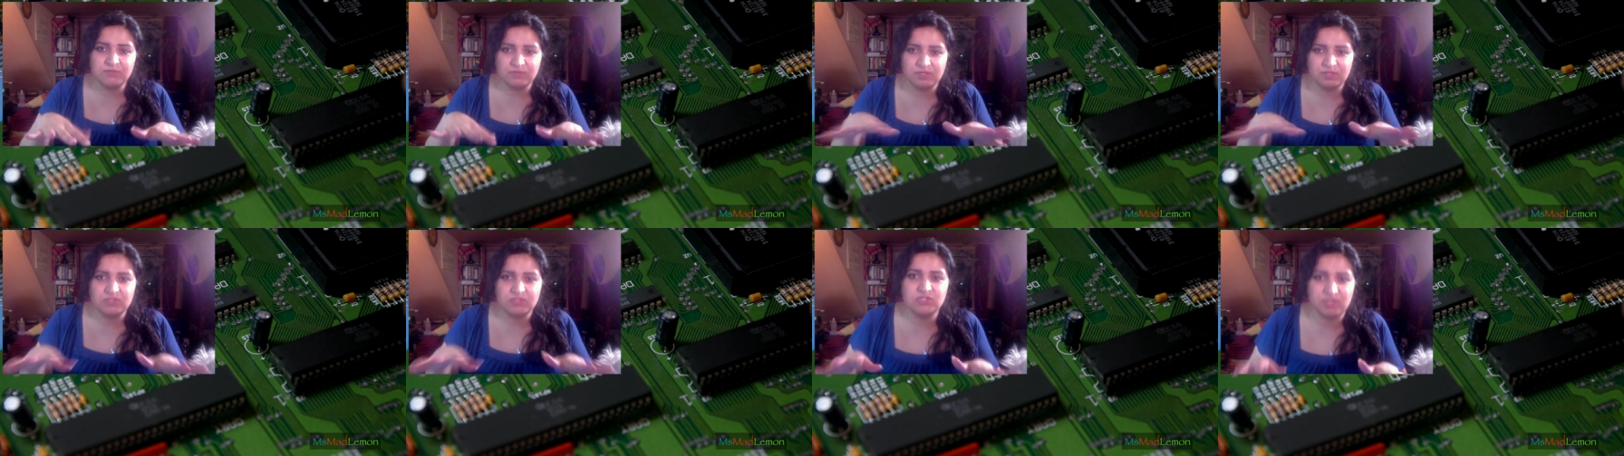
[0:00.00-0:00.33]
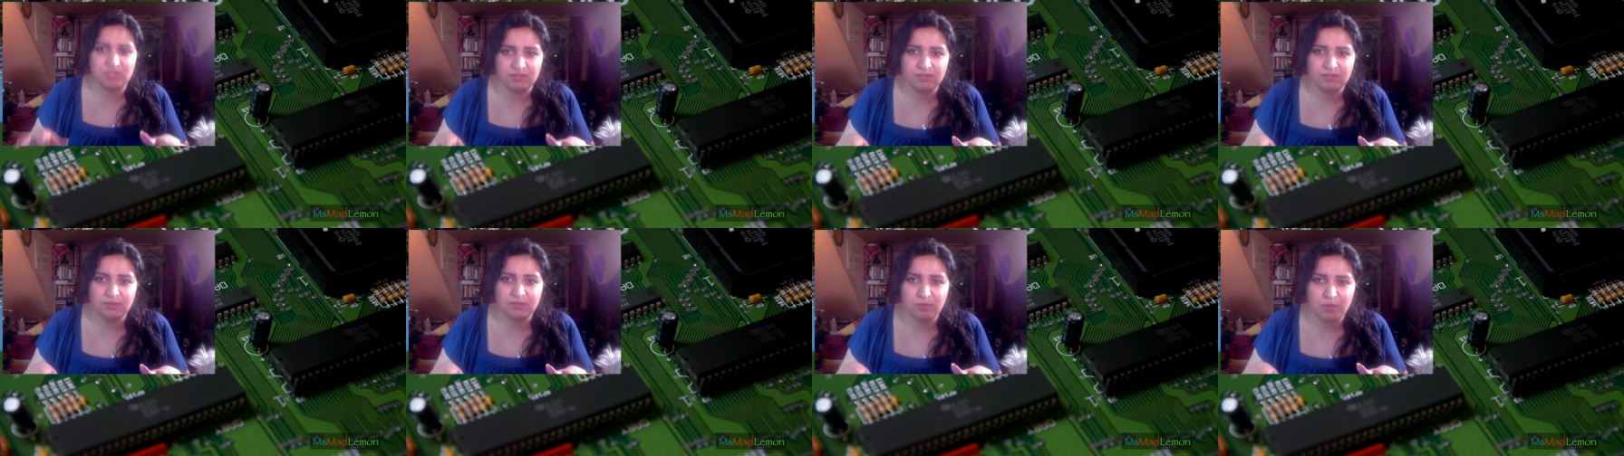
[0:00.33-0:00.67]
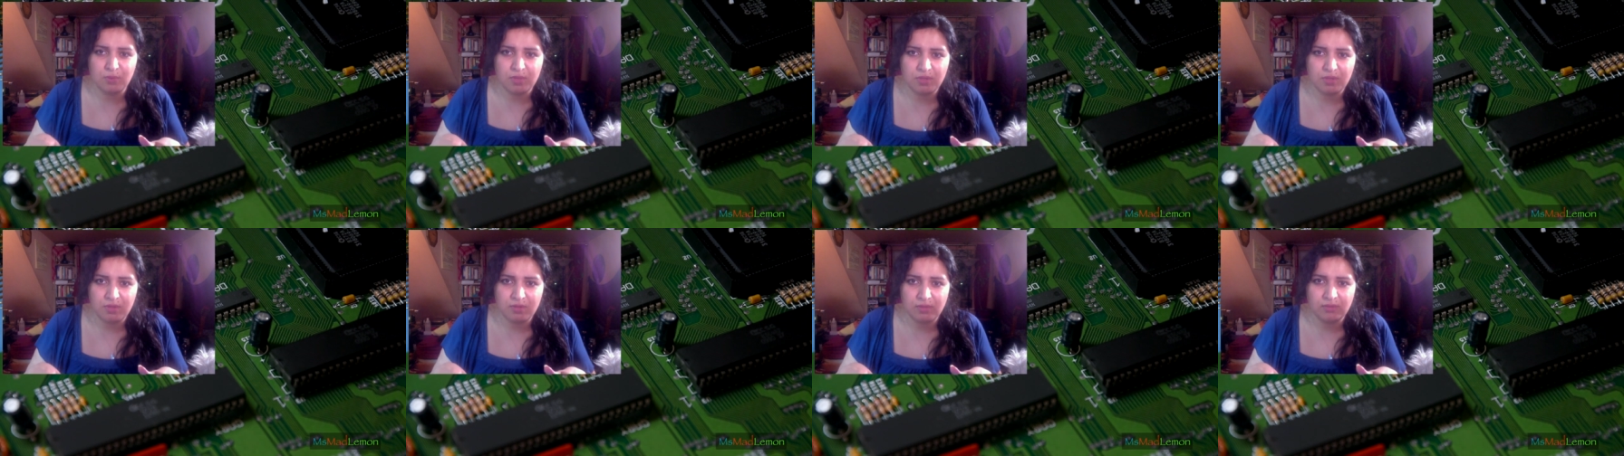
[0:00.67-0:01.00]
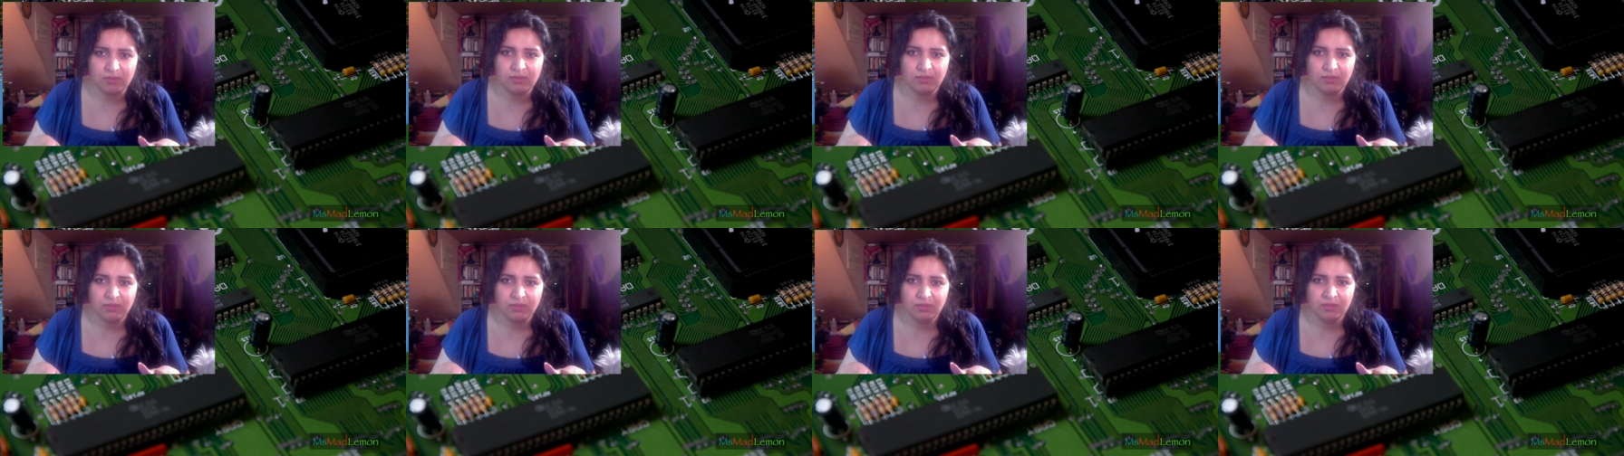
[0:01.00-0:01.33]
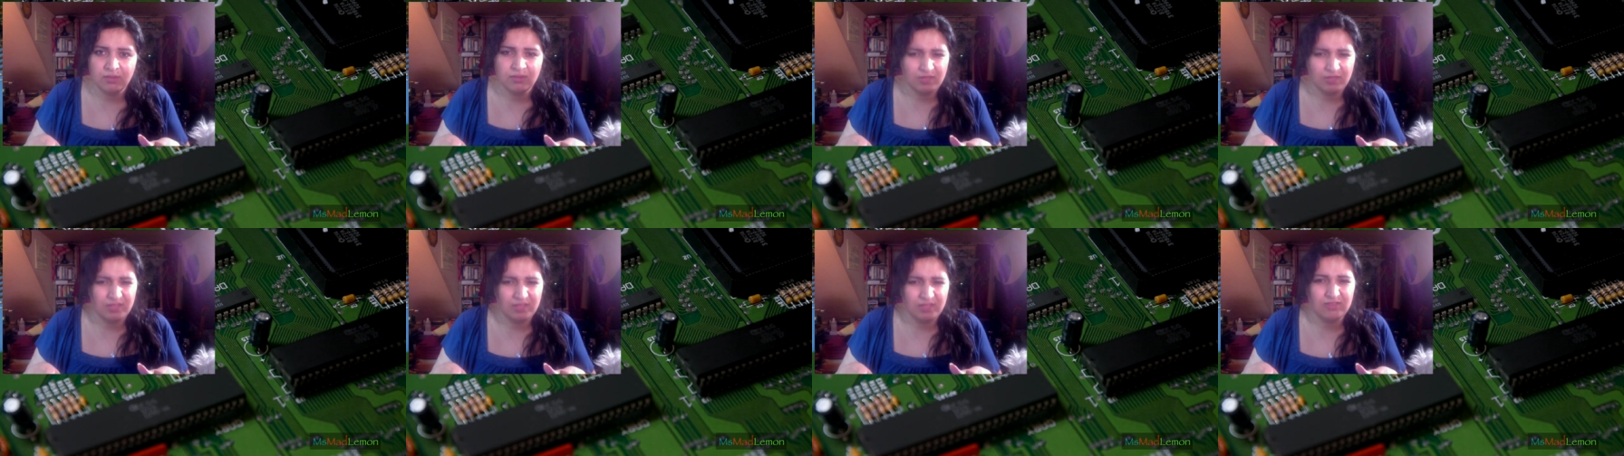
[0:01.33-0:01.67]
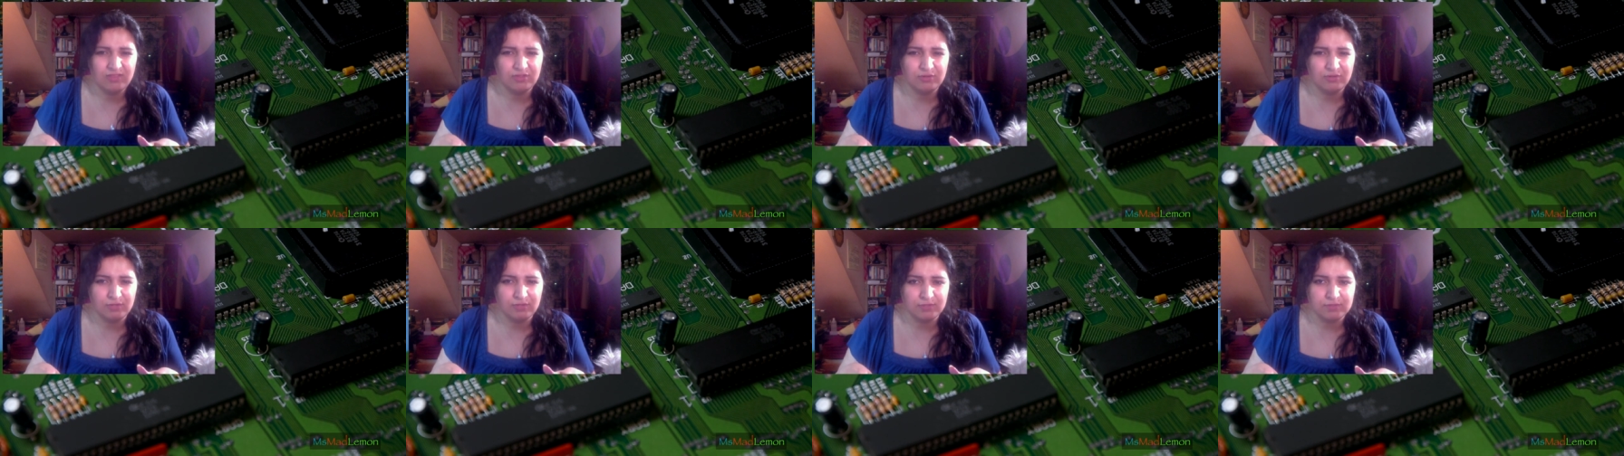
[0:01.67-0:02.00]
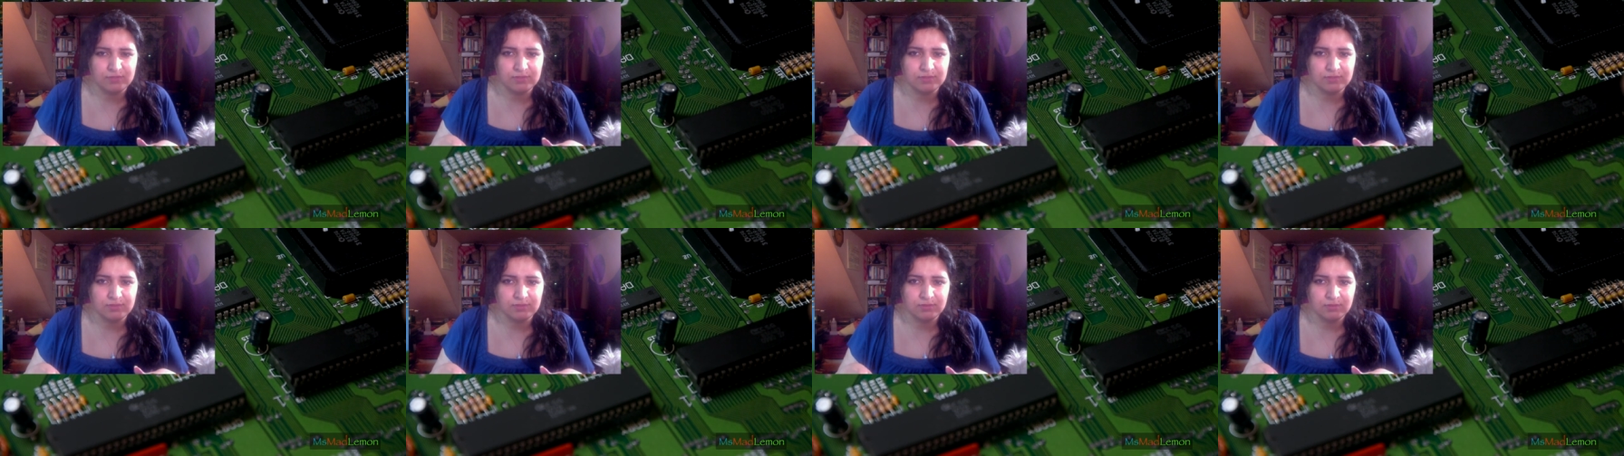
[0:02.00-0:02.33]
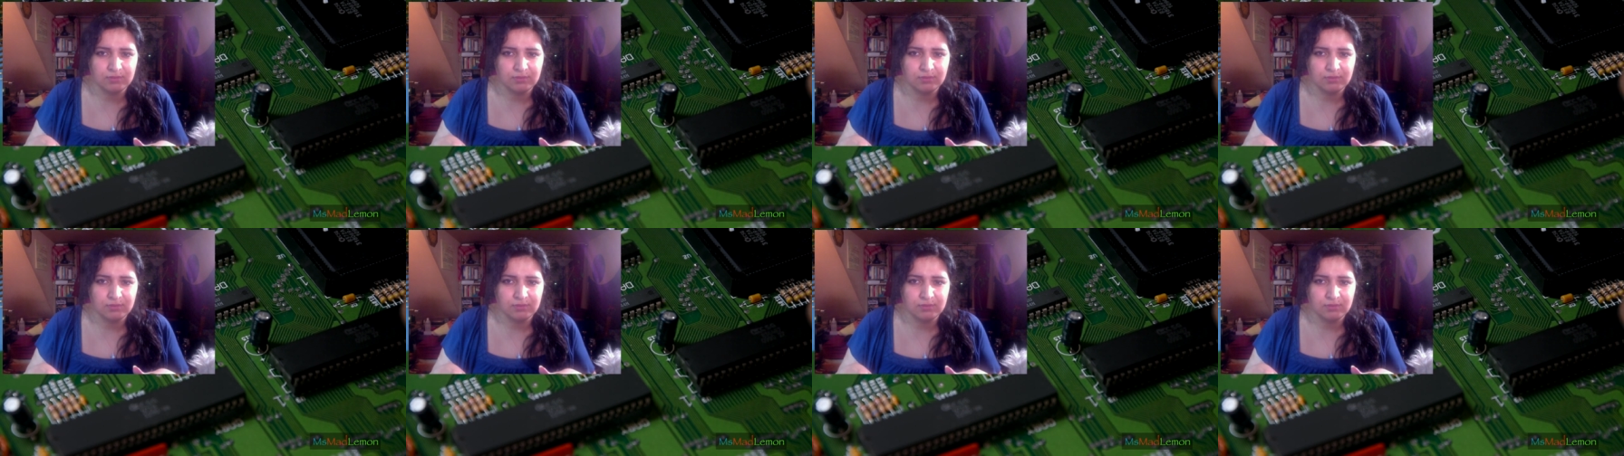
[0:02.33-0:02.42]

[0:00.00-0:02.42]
an agenda going on, and it is,